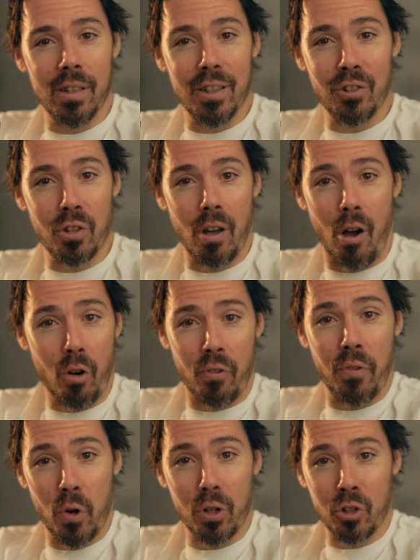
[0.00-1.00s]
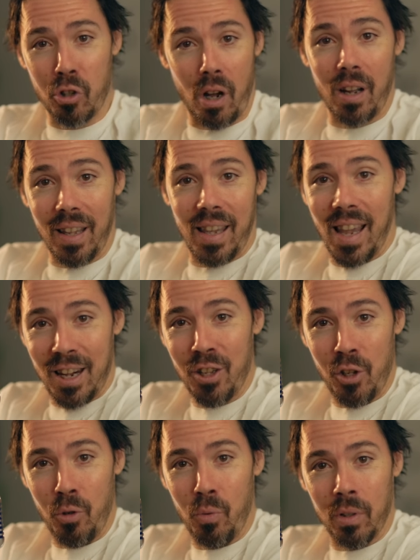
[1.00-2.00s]
Is the autofocus not
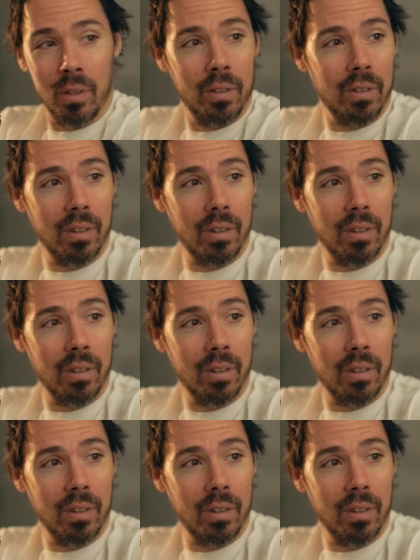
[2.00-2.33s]
getting you?